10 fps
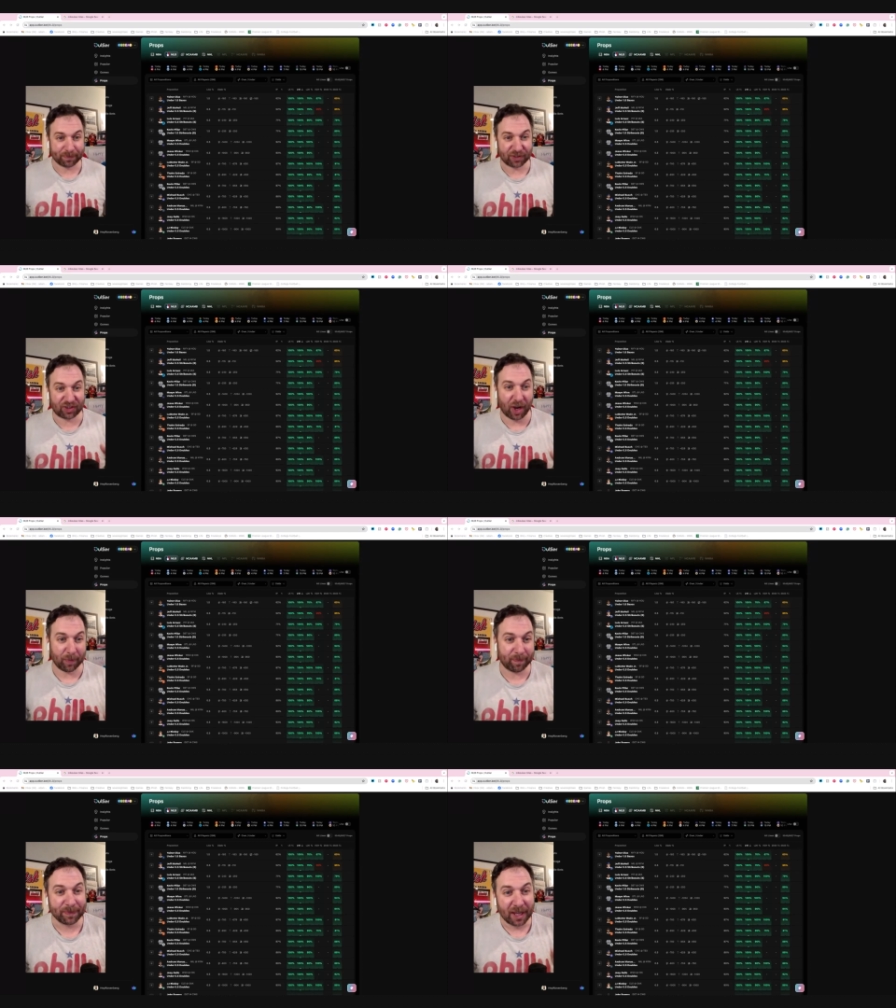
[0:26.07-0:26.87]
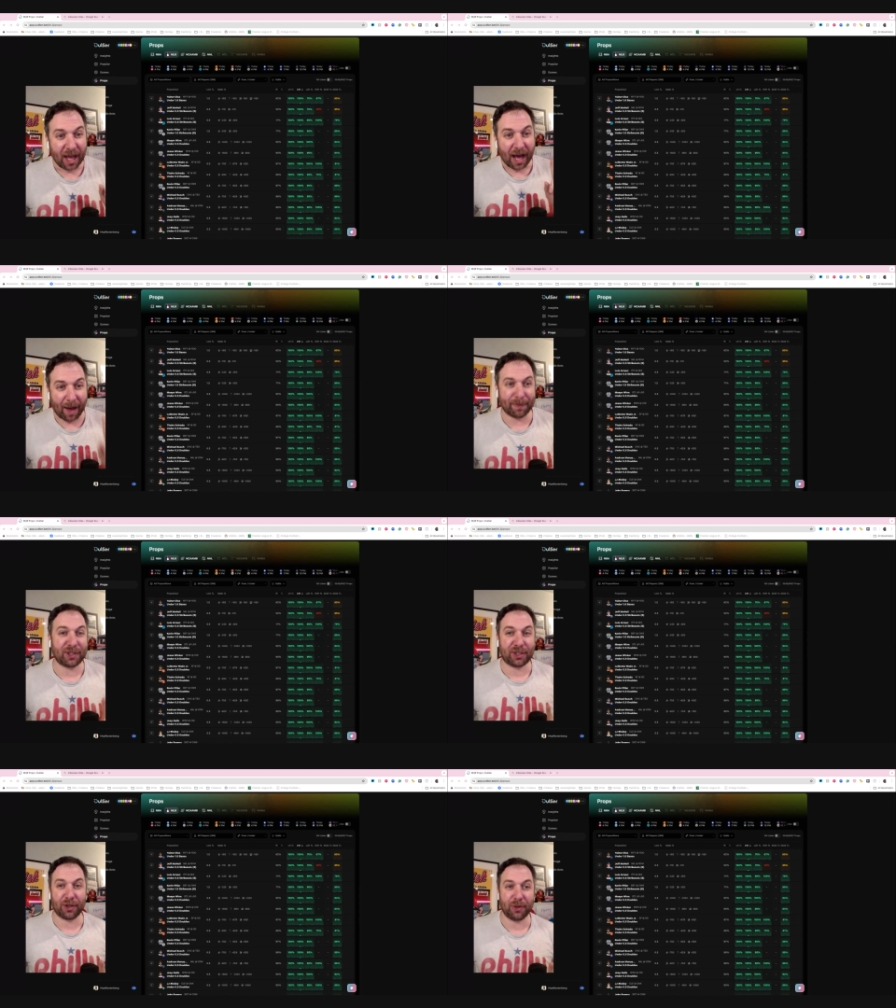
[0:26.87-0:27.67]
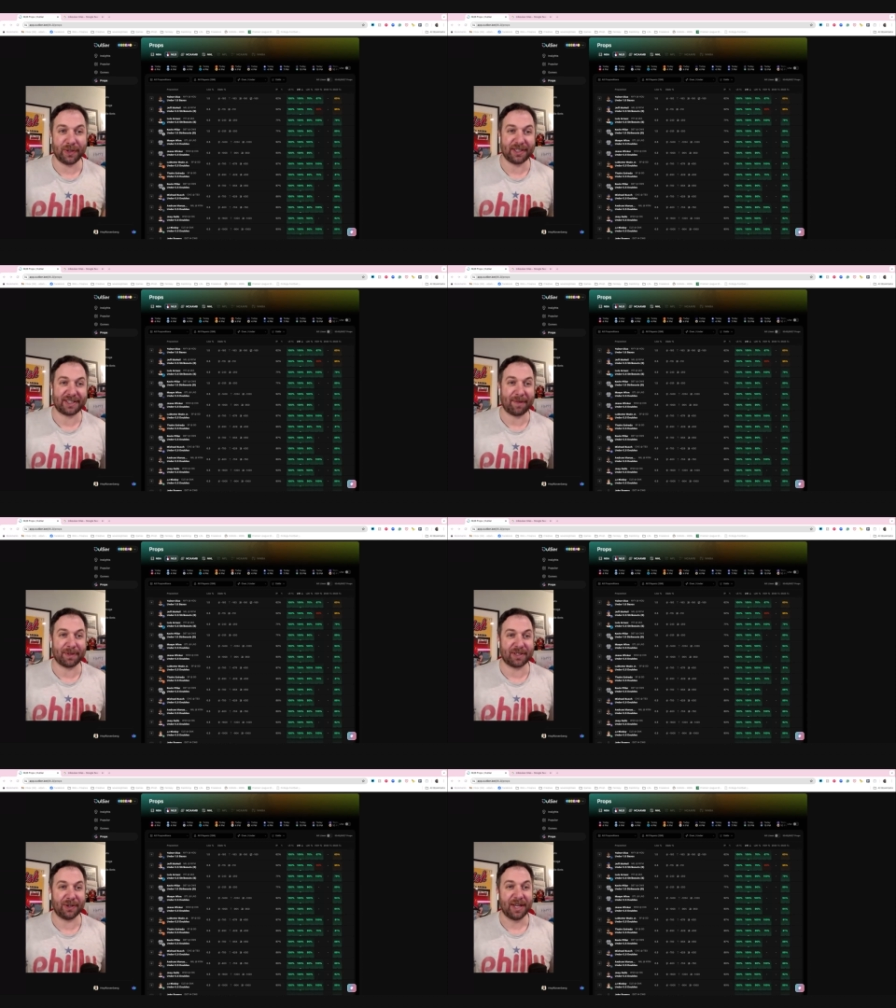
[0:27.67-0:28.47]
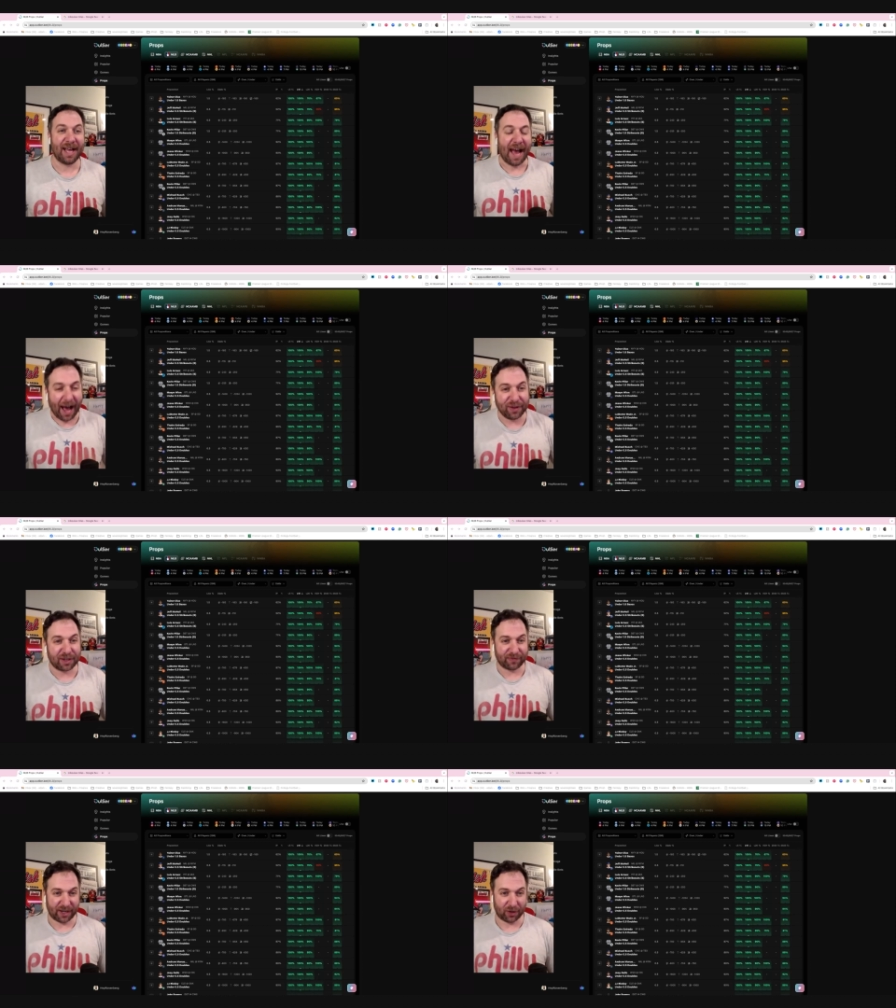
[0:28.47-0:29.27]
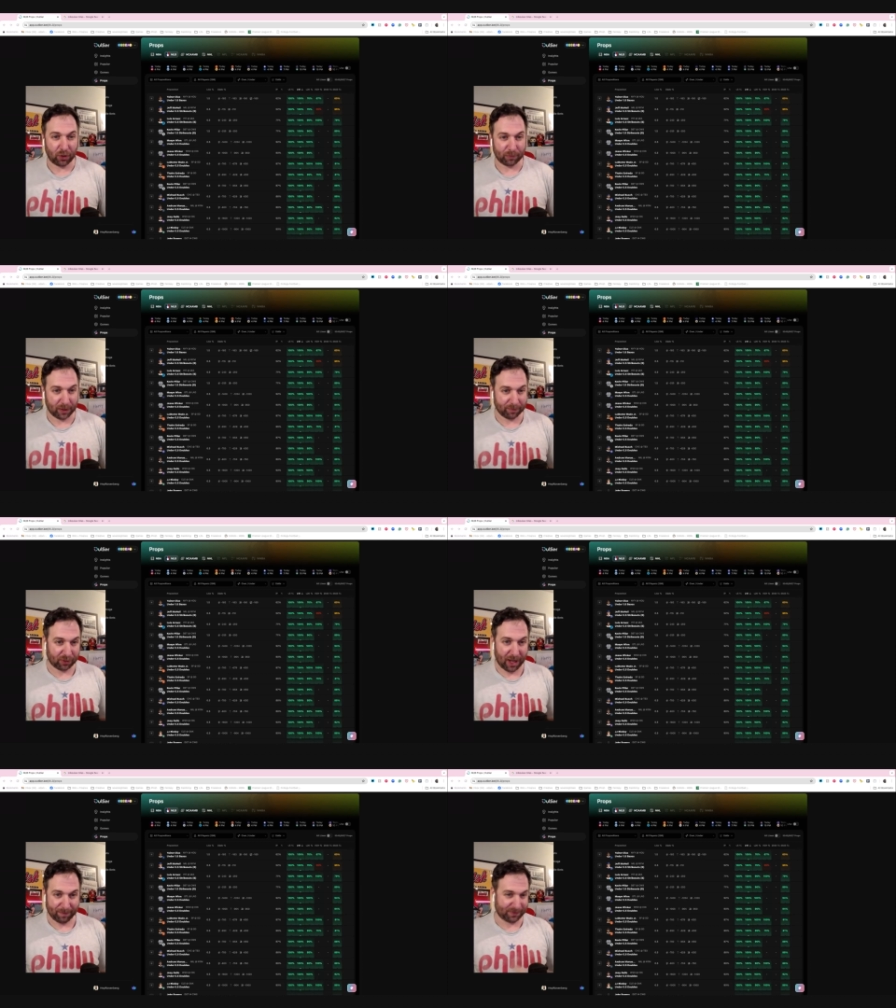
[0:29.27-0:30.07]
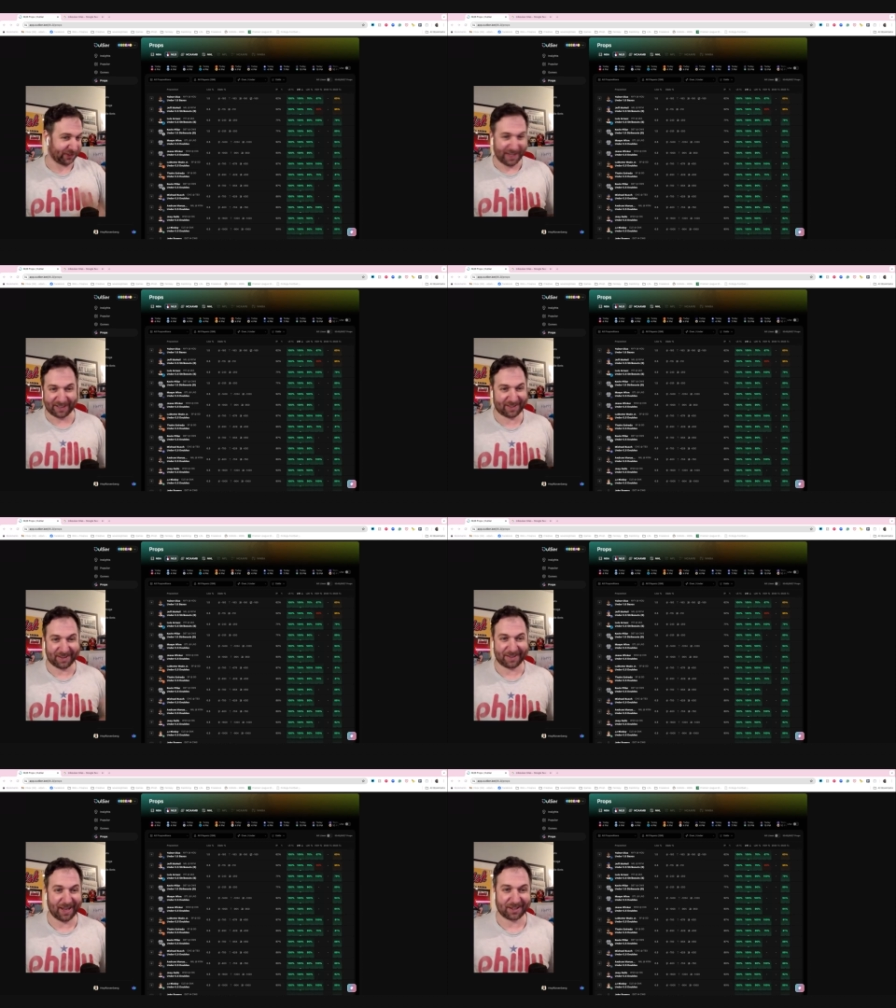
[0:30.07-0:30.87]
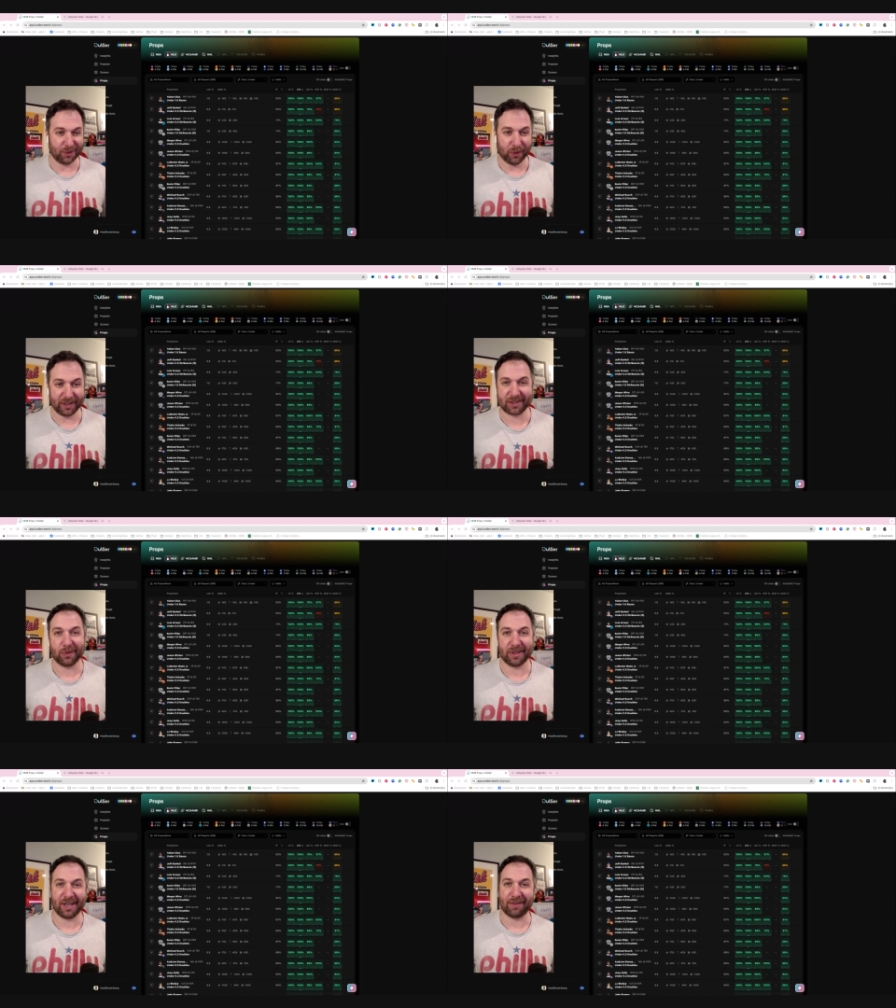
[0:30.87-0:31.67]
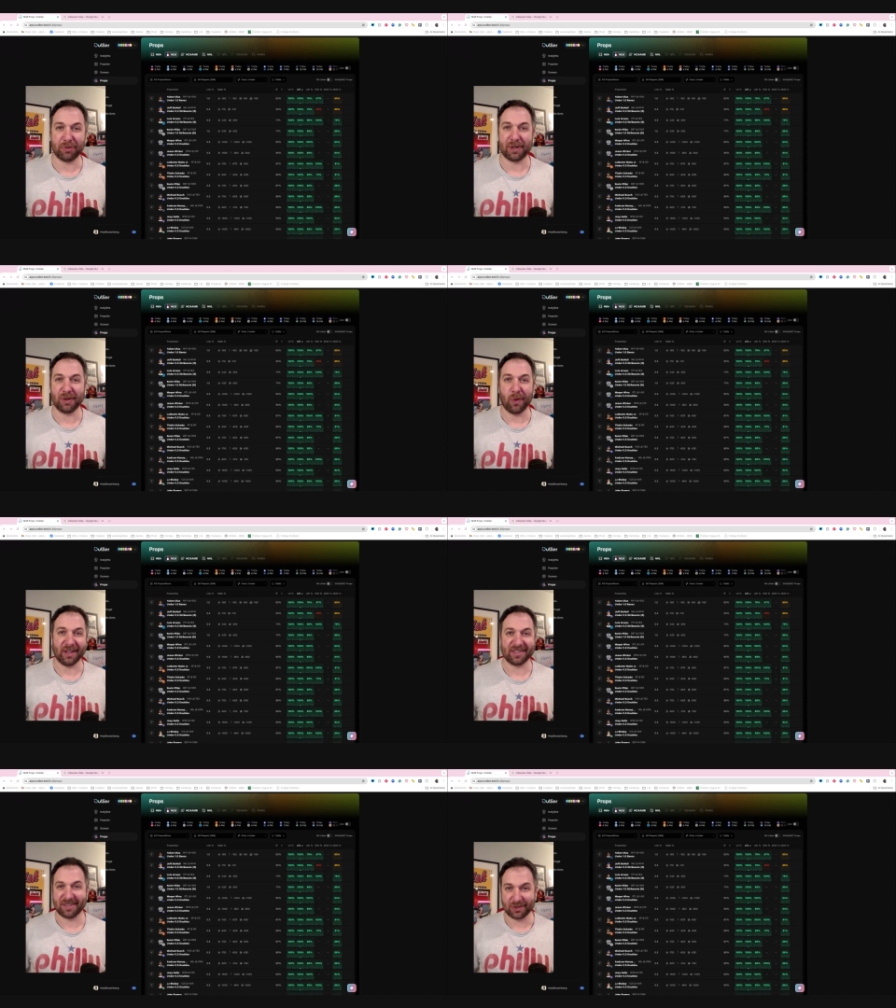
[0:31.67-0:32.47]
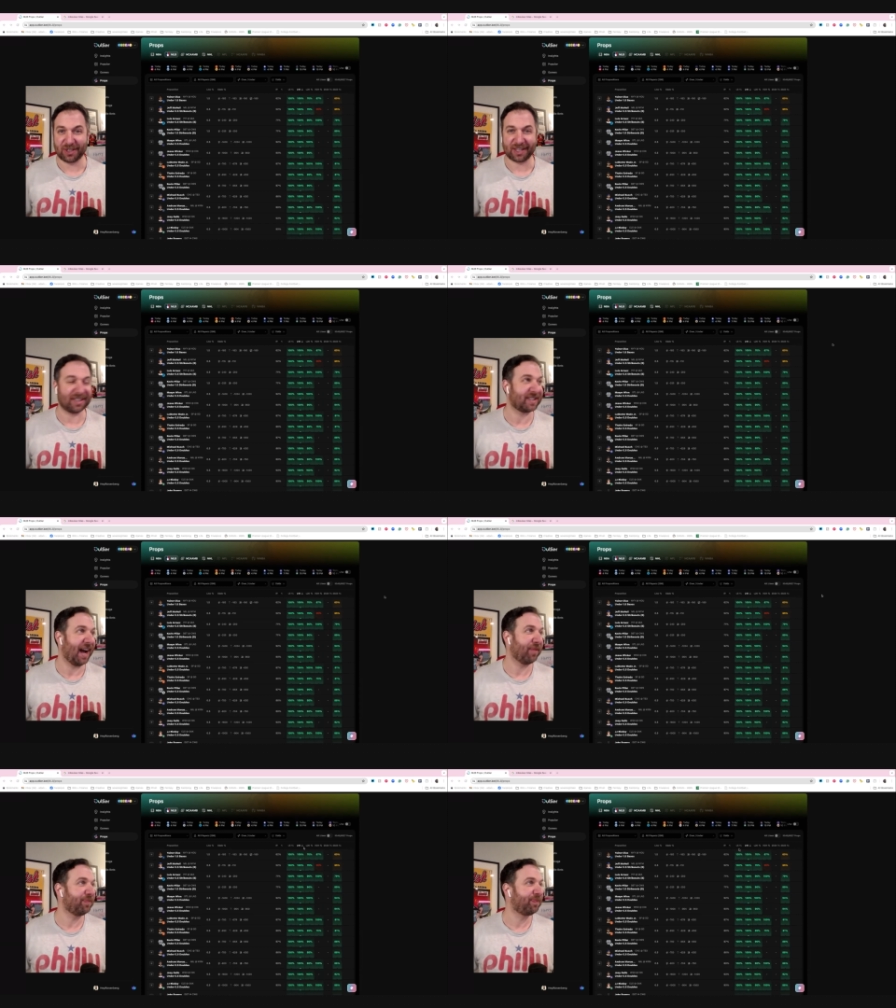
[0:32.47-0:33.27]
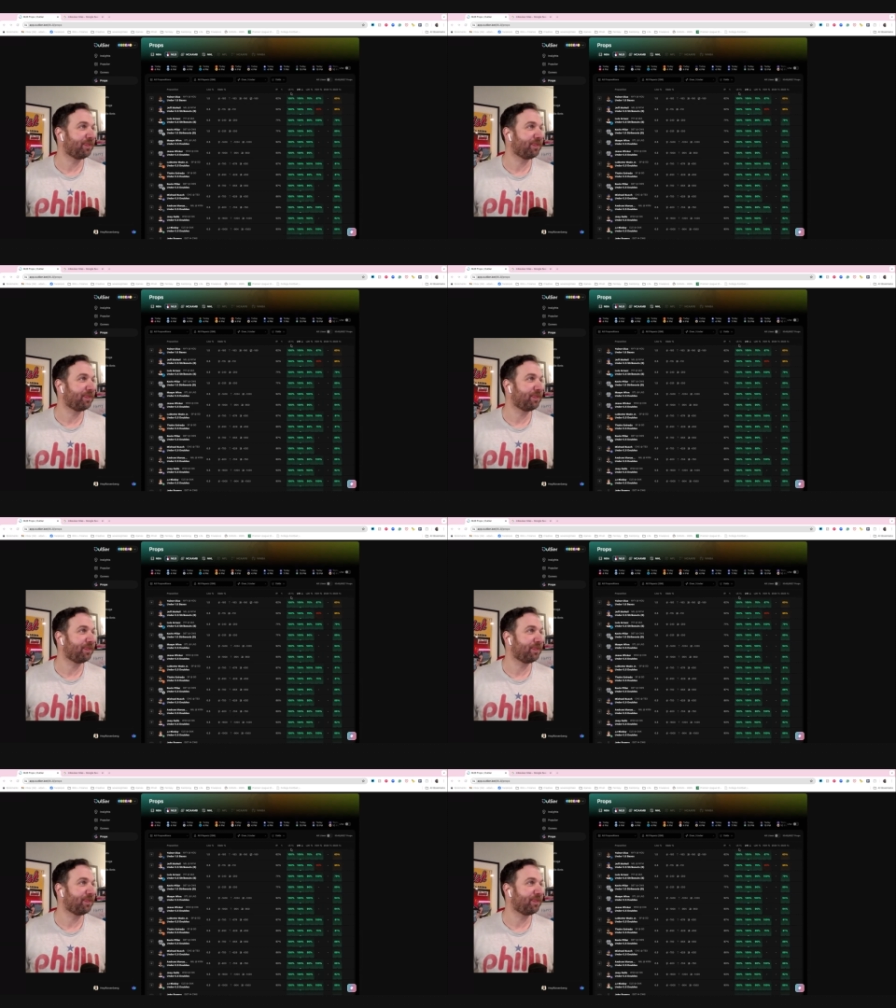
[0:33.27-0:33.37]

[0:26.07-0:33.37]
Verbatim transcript: So I'm going to show you in this episode how you can find a home run prop, because that's the sexy one. That's the one that everybody wants. So check this out.